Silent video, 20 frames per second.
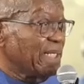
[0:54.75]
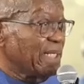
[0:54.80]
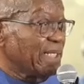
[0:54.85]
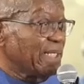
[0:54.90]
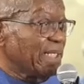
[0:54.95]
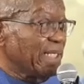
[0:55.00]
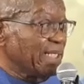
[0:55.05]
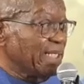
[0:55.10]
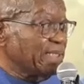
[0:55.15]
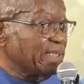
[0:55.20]

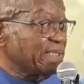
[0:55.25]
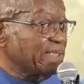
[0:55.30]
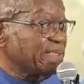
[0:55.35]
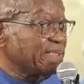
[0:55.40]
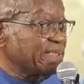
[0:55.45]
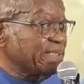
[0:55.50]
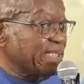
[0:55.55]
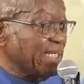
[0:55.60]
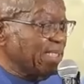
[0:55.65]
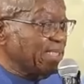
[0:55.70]
that
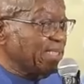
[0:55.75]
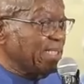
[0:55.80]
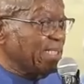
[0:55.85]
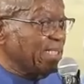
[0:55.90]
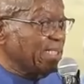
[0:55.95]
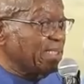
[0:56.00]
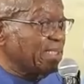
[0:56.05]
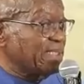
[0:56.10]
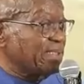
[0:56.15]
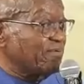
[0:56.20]

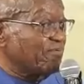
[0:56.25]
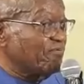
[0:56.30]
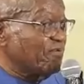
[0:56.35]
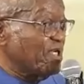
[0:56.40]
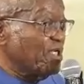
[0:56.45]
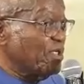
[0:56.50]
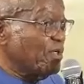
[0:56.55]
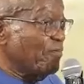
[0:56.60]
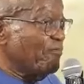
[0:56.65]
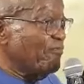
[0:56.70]
started
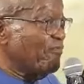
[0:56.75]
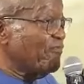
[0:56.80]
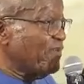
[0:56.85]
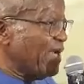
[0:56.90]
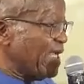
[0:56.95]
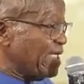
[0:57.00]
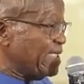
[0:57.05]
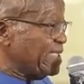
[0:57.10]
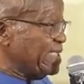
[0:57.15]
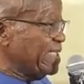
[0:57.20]
freedom
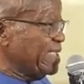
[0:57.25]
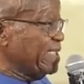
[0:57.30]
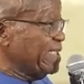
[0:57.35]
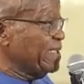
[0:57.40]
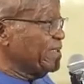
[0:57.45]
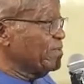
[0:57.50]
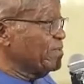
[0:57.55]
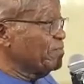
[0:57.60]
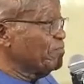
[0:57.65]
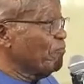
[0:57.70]
fighting
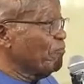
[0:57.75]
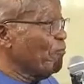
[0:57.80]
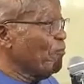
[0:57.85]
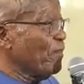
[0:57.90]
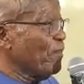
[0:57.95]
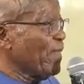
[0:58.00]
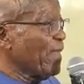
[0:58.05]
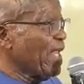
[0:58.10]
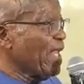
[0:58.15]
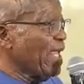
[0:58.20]

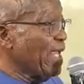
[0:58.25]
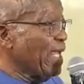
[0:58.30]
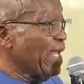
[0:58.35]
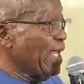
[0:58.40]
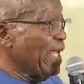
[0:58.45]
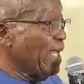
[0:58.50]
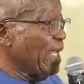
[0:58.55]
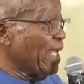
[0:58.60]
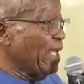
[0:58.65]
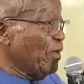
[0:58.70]

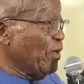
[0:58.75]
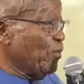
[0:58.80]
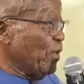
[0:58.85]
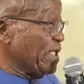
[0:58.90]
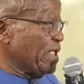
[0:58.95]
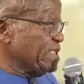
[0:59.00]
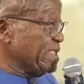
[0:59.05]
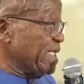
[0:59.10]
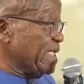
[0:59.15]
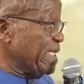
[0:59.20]
and
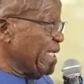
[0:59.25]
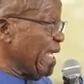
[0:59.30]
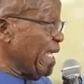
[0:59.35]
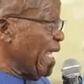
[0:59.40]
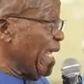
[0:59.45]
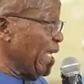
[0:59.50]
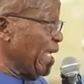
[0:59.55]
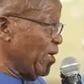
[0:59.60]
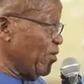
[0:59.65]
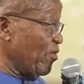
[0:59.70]
was at the
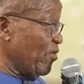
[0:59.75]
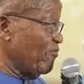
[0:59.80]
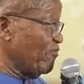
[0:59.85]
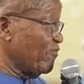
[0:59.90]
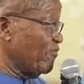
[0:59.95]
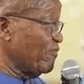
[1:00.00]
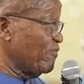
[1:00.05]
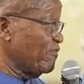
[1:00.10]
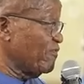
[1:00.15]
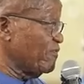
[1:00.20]
end
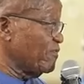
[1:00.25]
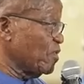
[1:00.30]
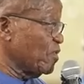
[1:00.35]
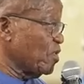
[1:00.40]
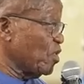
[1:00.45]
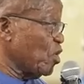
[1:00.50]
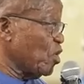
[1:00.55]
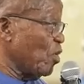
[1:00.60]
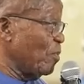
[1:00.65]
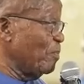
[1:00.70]
of
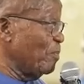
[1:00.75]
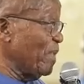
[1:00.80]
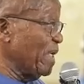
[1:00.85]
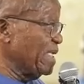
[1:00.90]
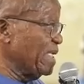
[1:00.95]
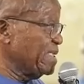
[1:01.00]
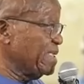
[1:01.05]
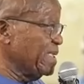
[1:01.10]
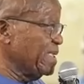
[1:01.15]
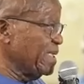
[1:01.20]

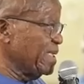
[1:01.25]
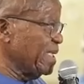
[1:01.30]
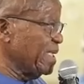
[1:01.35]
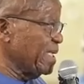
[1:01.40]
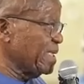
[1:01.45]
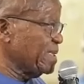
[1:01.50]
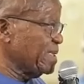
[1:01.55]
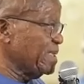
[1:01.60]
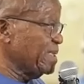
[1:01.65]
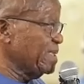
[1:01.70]
completing
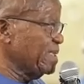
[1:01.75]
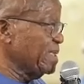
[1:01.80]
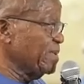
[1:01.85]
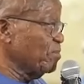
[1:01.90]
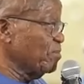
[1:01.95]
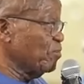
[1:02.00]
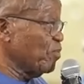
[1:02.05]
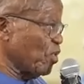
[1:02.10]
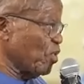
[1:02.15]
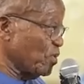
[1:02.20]
that
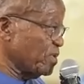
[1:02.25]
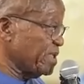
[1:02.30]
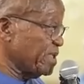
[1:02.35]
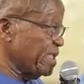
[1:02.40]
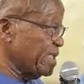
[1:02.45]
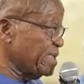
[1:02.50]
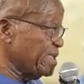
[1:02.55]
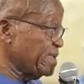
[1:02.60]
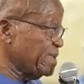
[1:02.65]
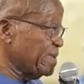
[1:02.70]

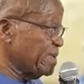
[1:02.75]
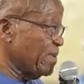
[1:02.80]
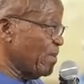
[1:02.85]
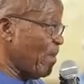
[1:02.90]
process.